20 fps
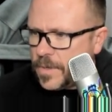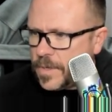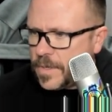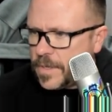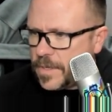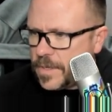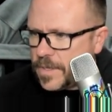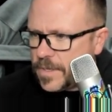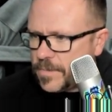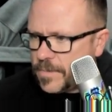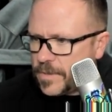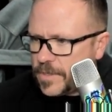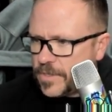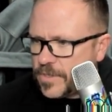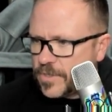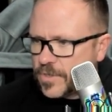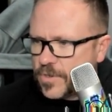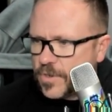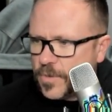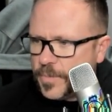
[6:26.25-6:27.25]
I'm going to
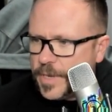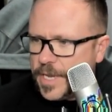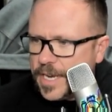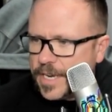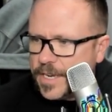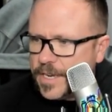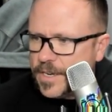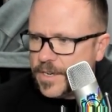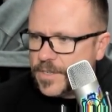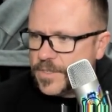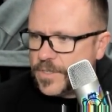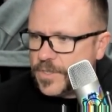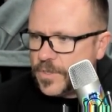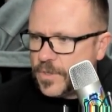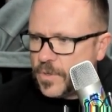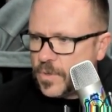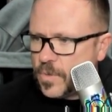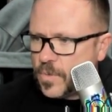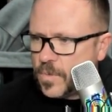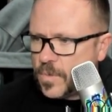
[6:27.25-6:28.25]
scroll back here
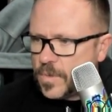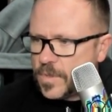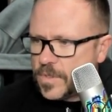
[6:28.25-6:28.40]
to